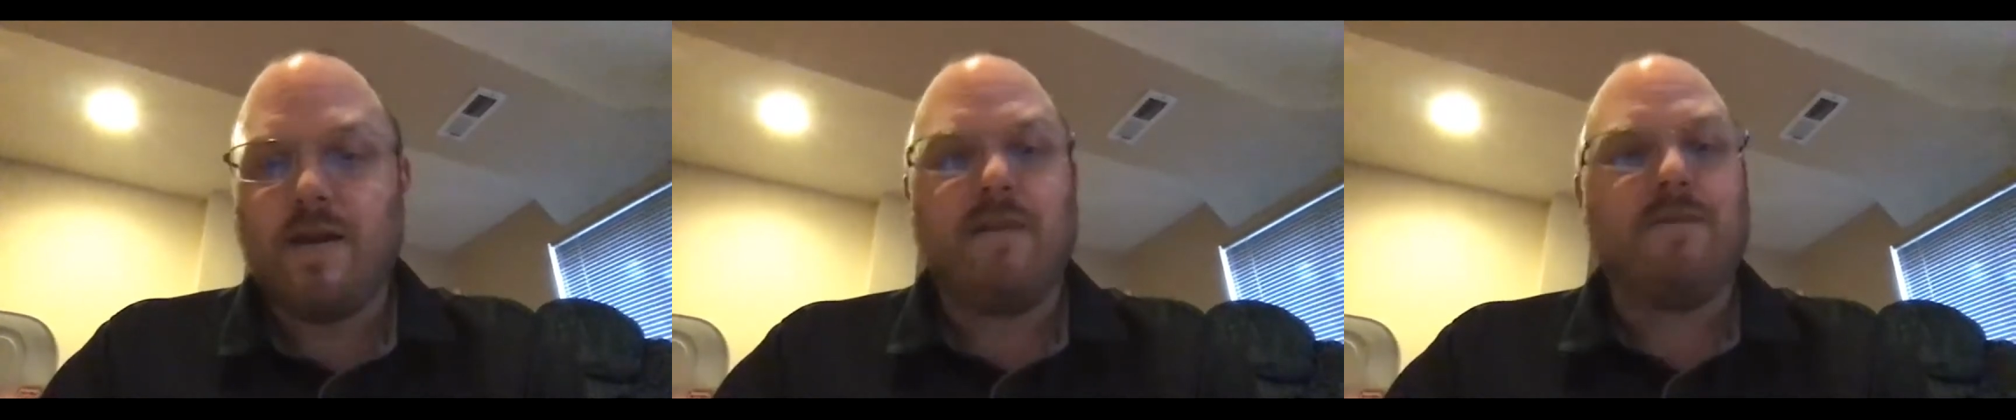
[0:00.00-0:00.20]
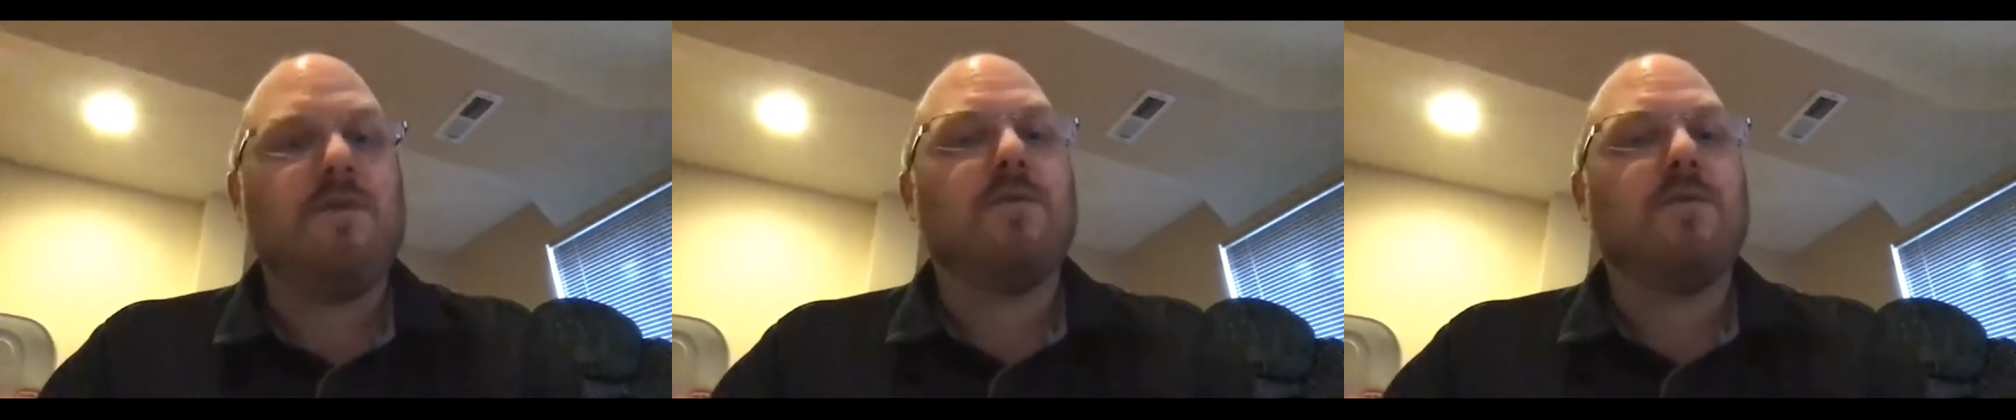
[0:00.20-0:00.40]

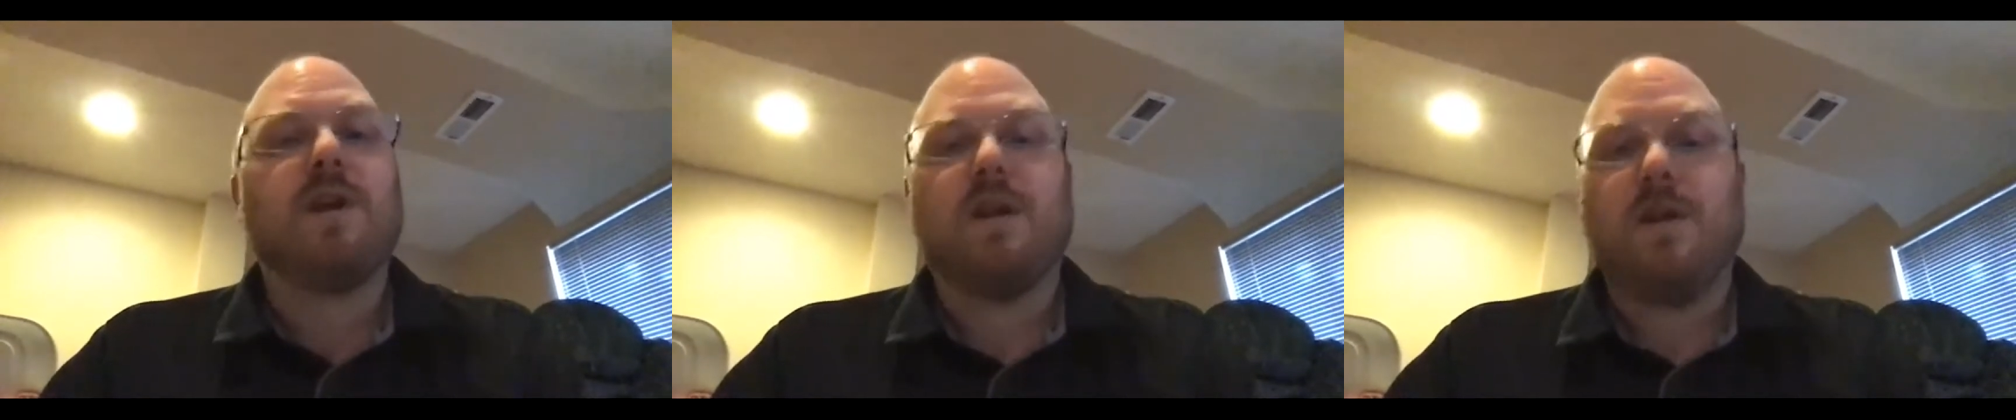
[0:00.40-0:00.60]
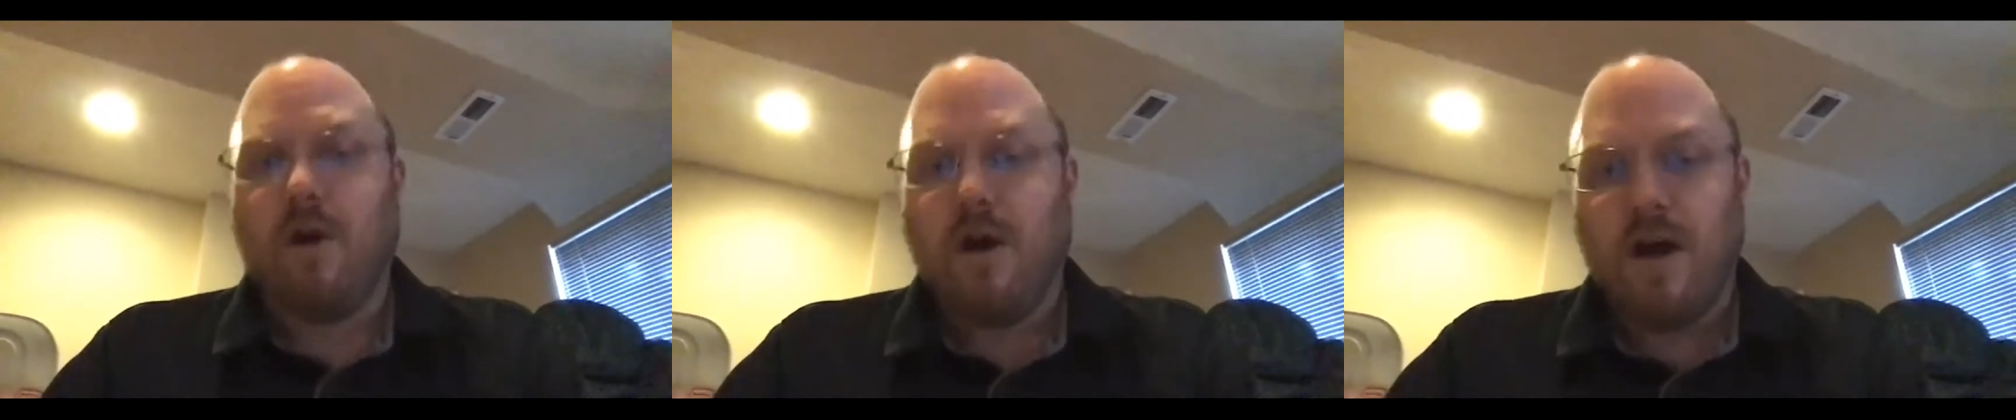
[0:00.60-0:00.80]
If you
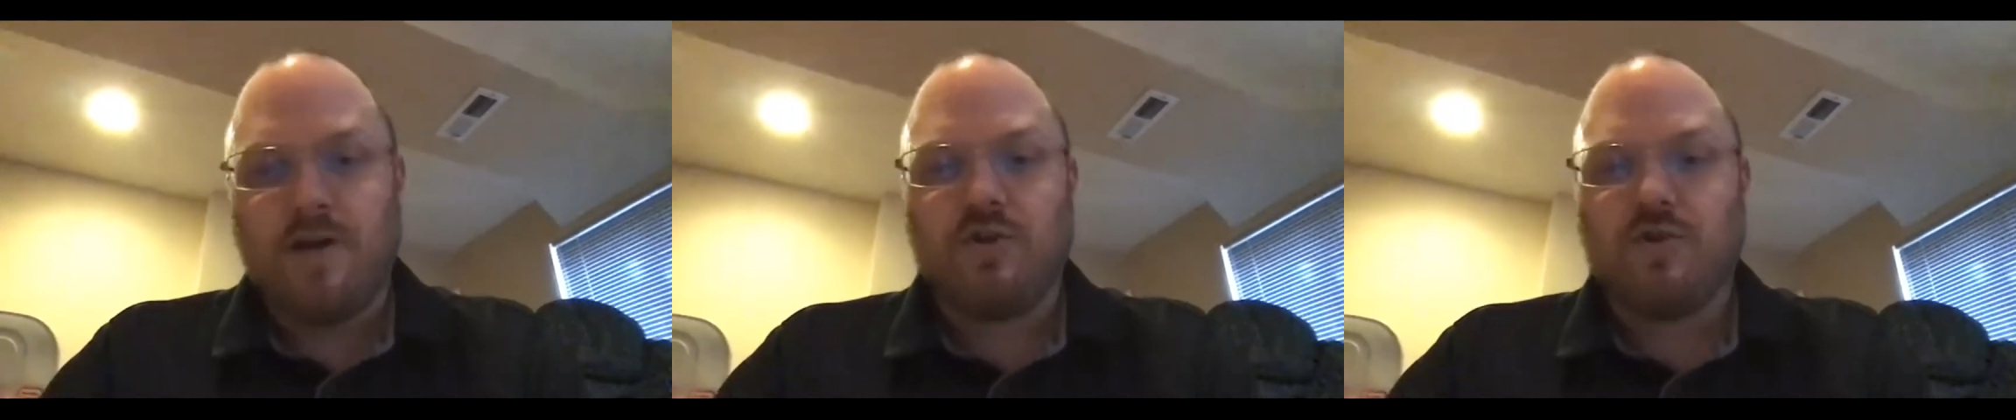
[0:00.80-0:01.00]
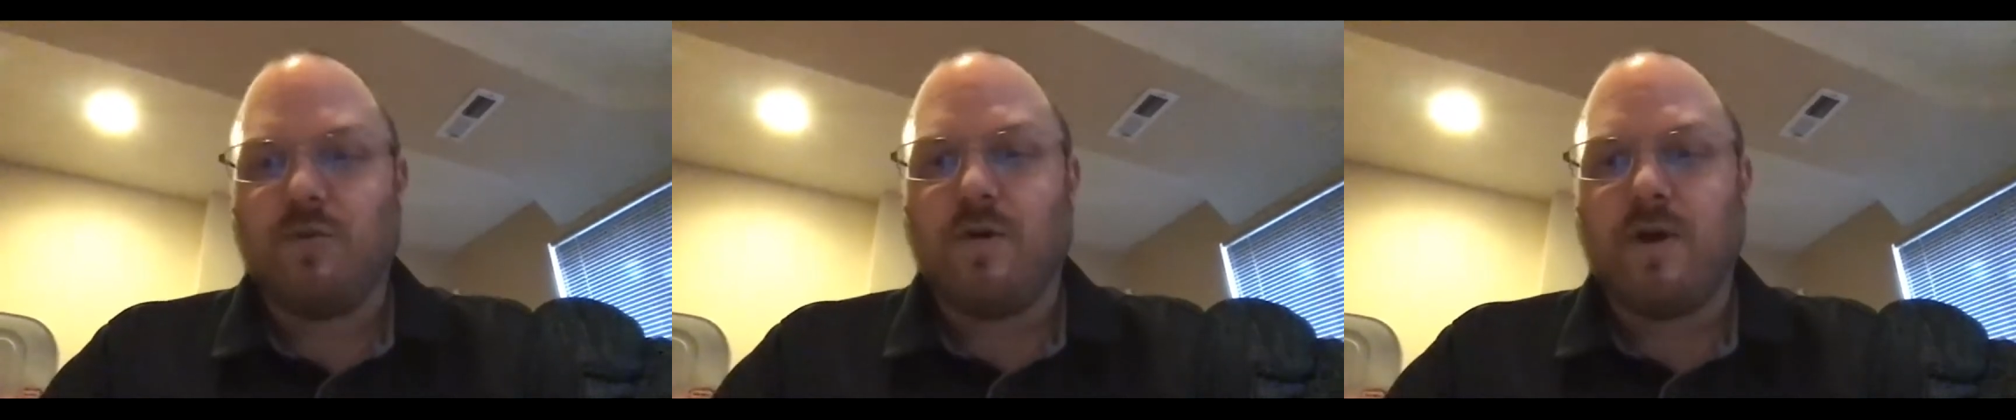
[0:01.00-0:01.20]
cannot
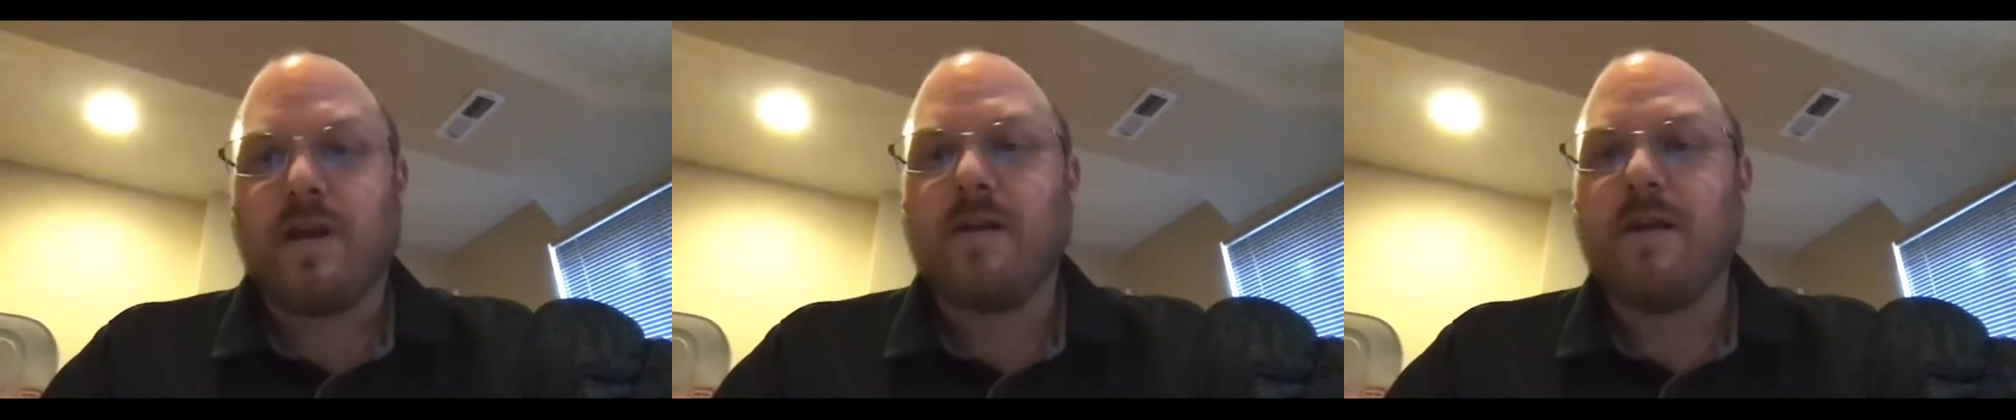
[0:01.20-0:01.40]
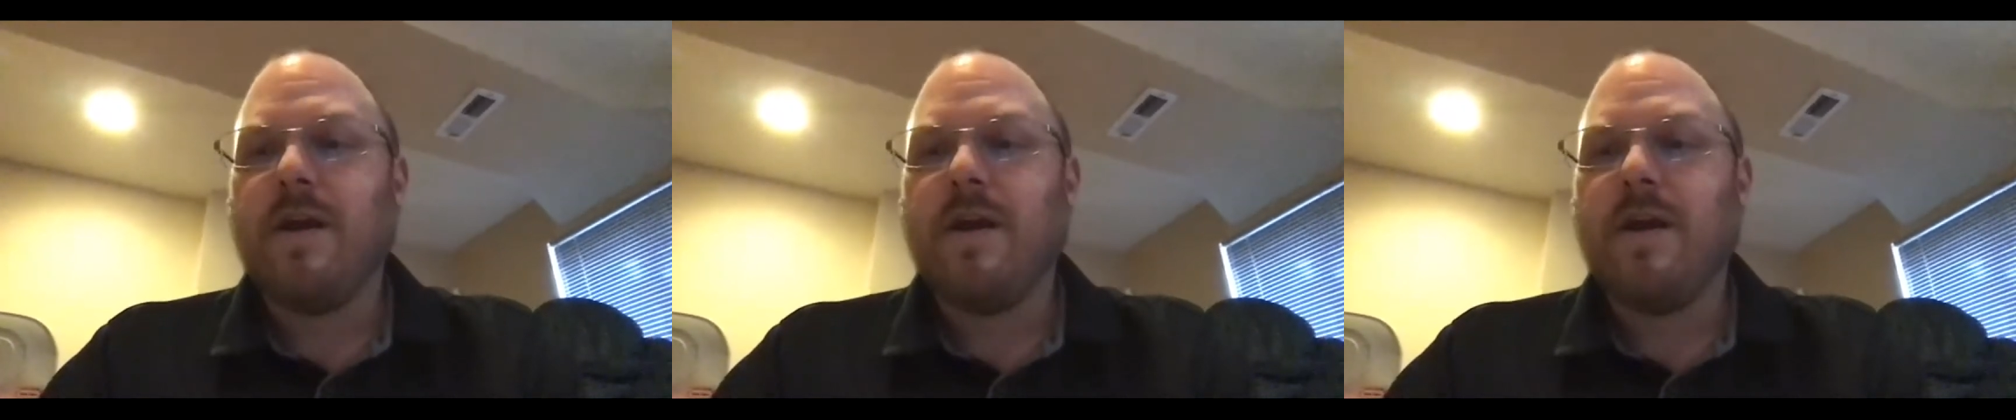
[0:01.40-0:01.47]
join,